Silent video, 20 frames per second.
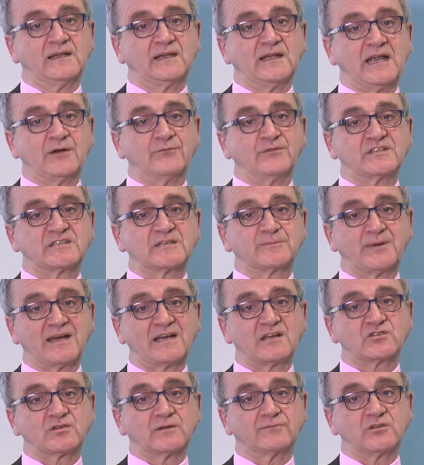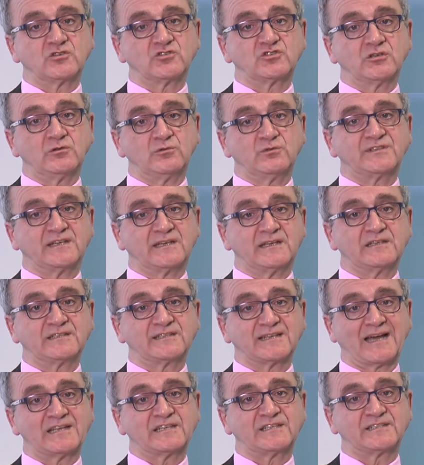In respect of the duties
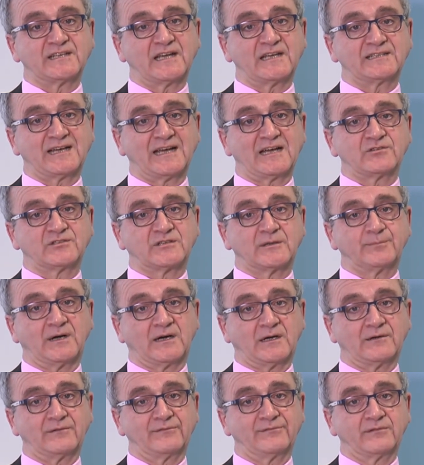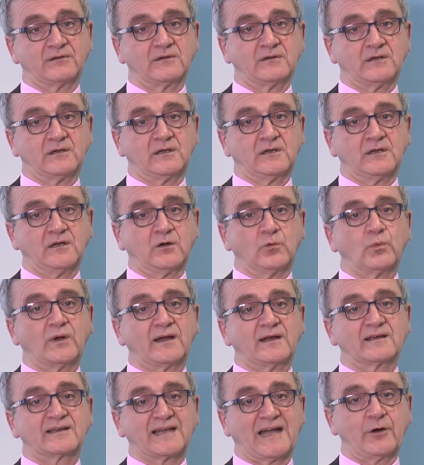as set out above,
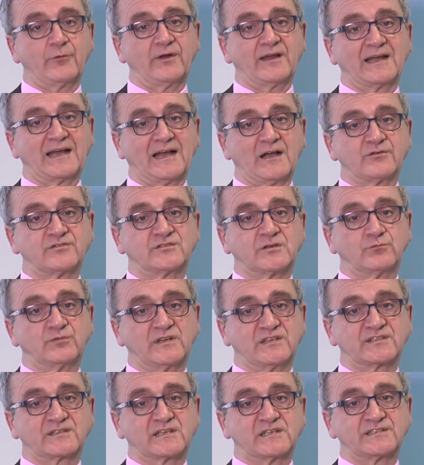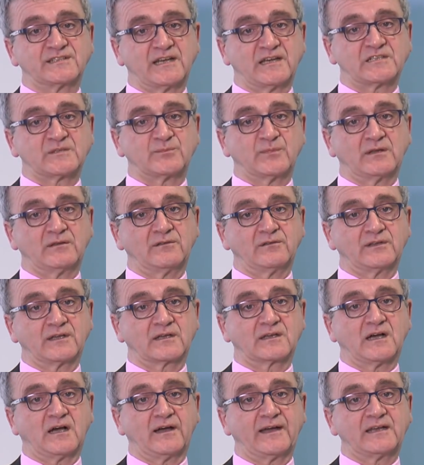when carrying out a risk assessment, the
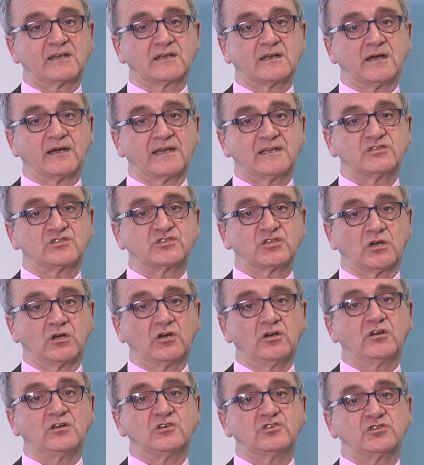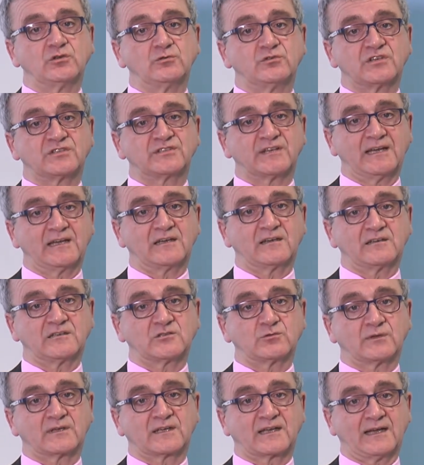guidelines urge you to take
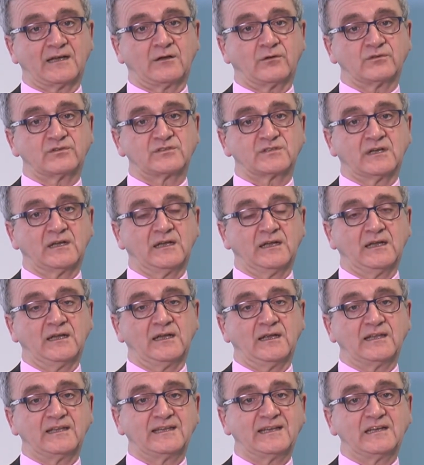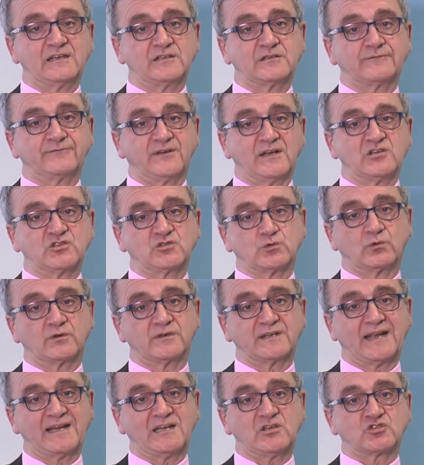into account the individual
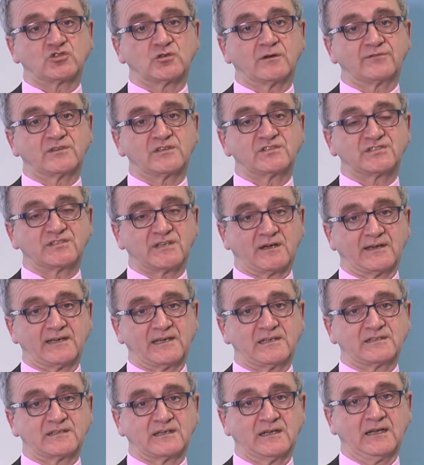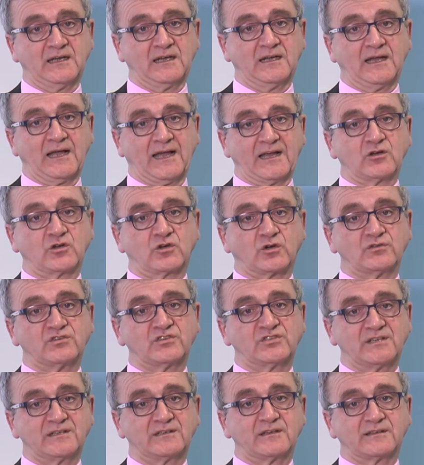nature of the site and
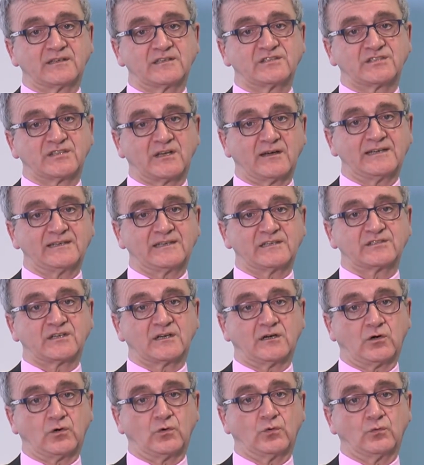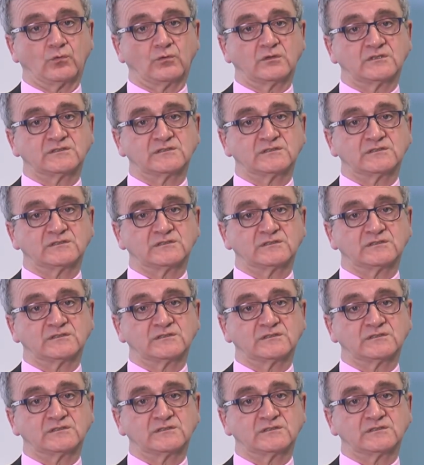consider the site as a whole.